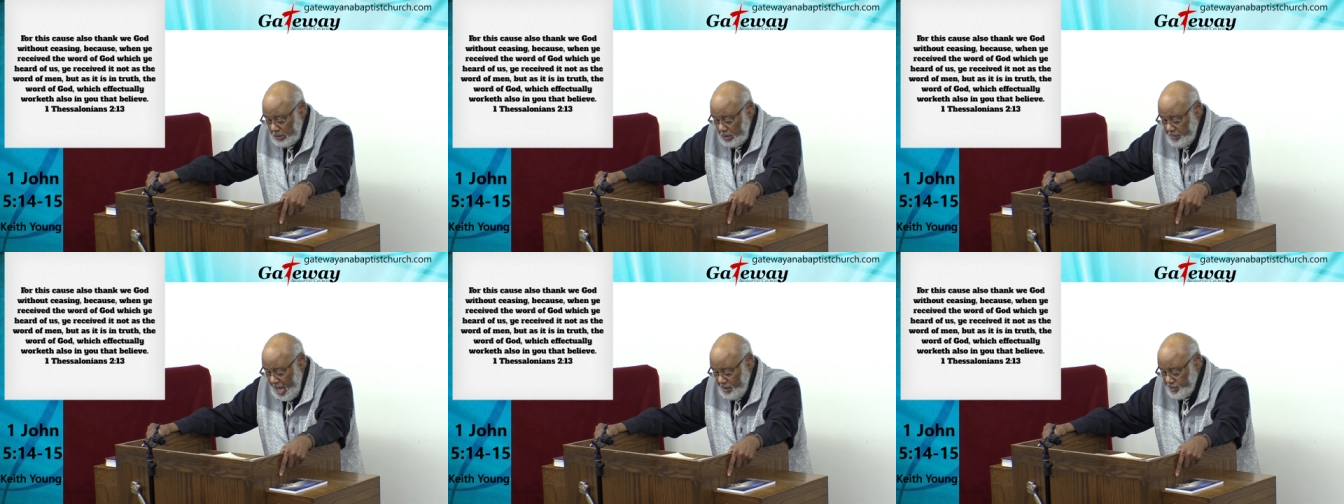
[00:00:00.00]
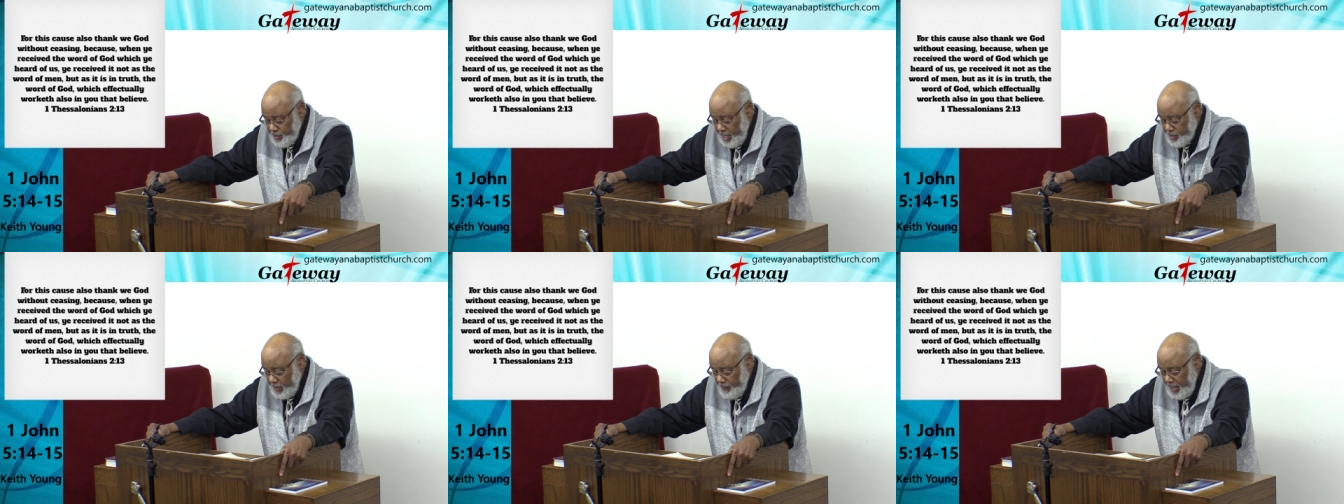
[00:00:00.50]
The Bible
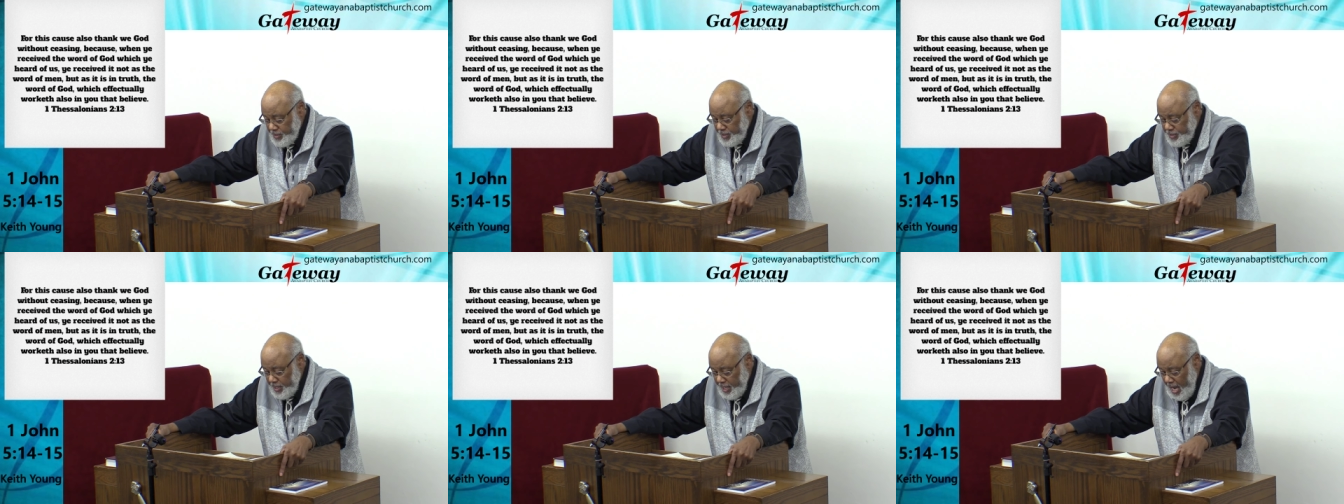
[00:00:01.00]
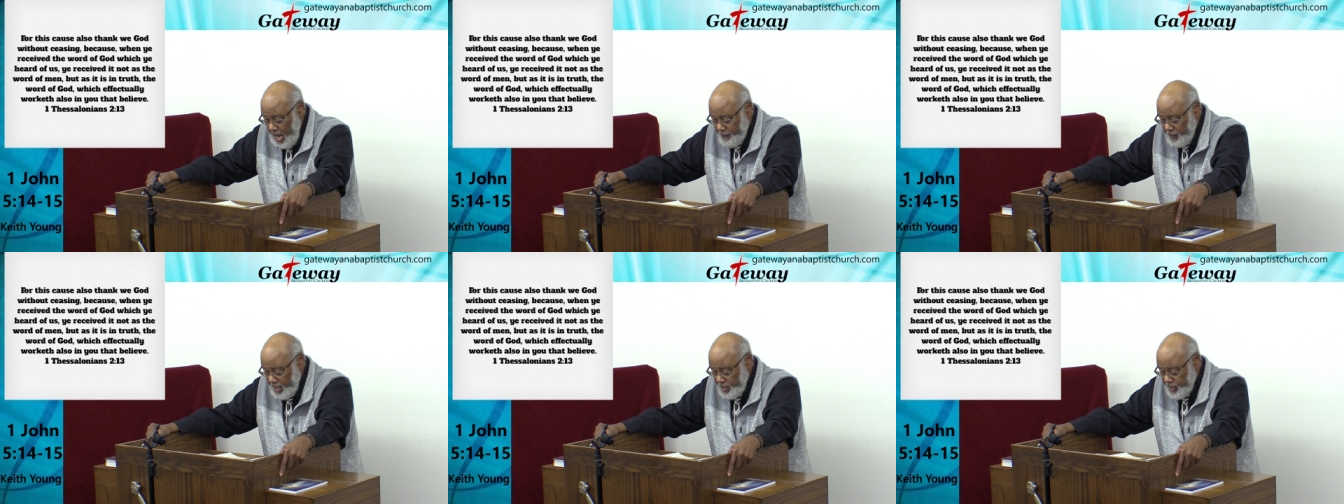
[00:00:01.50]
says, and this is the
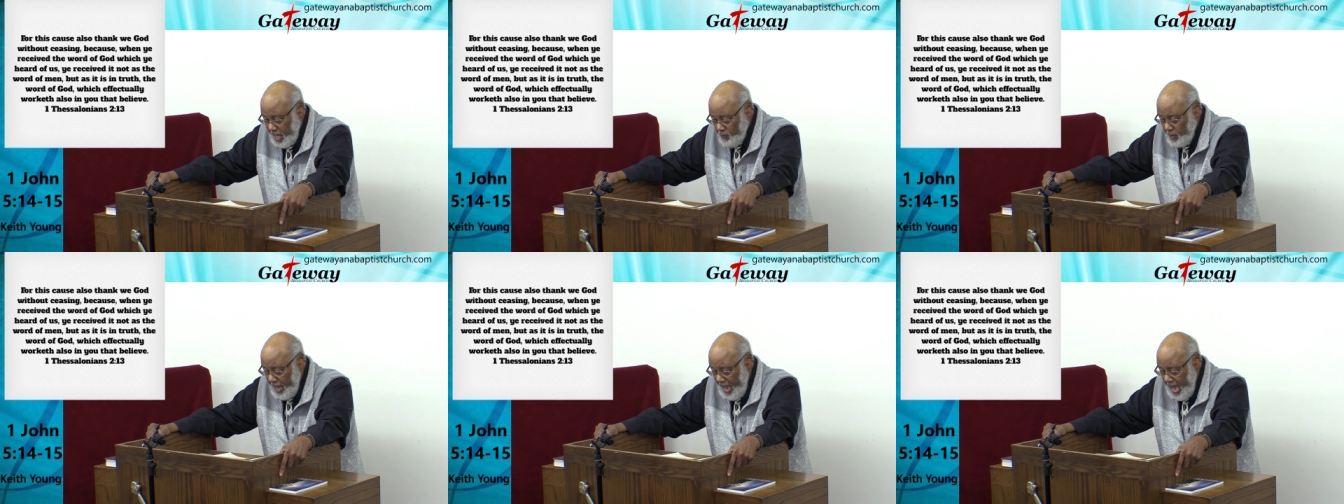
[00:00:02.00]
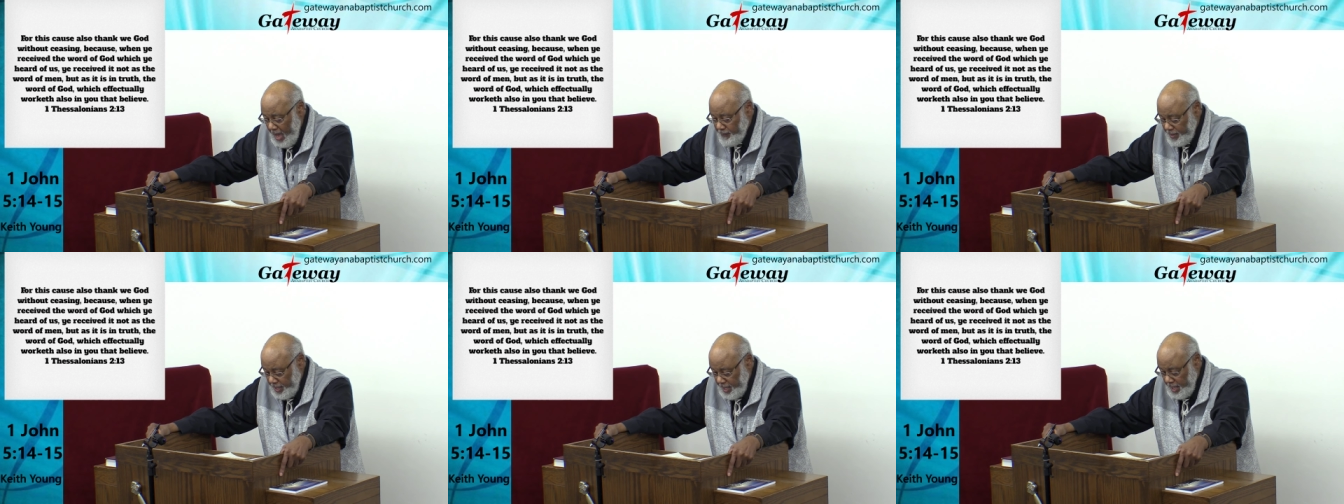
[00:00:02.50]
confidence that we
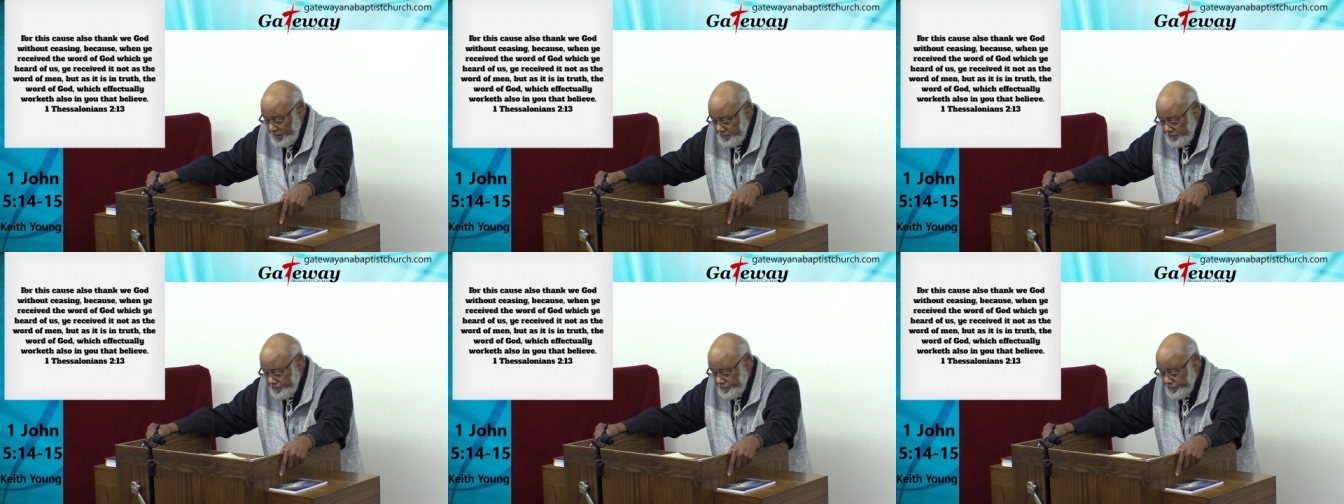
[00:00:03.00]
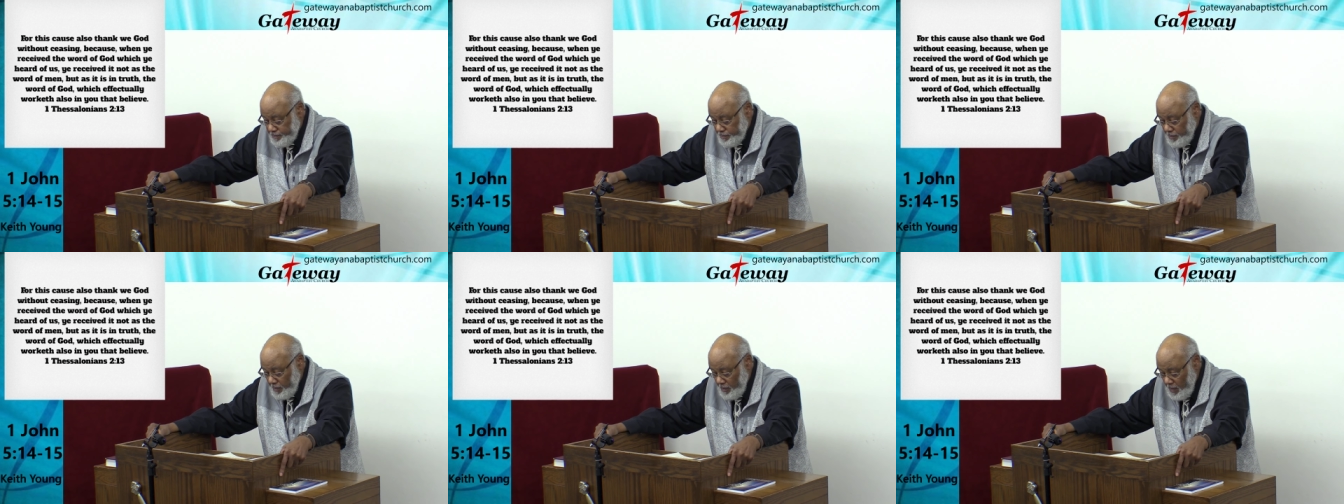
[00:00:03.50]
have in him.
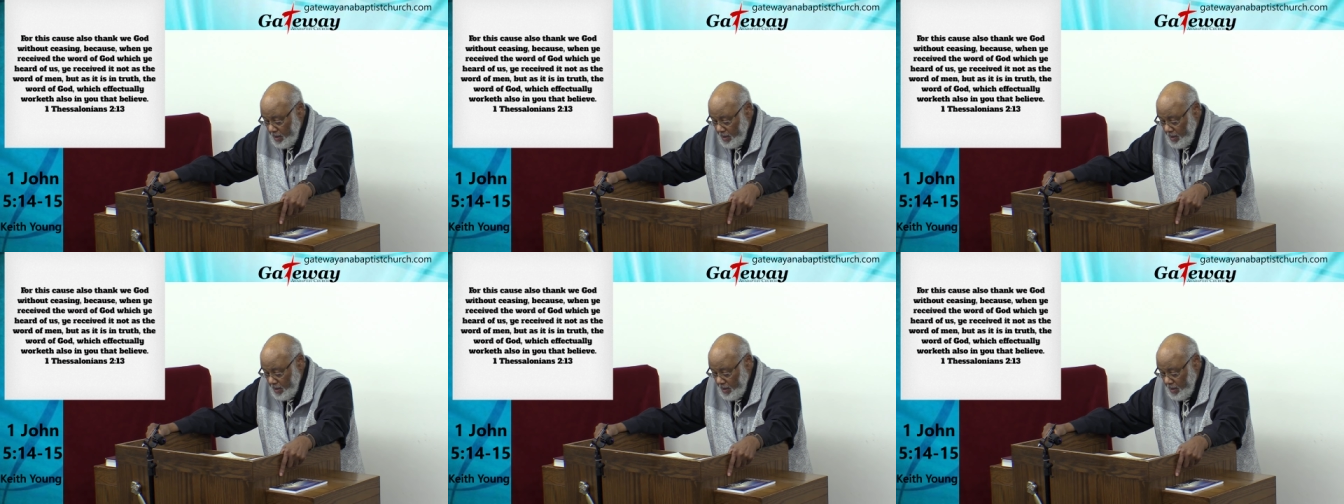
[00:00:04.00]
Yes.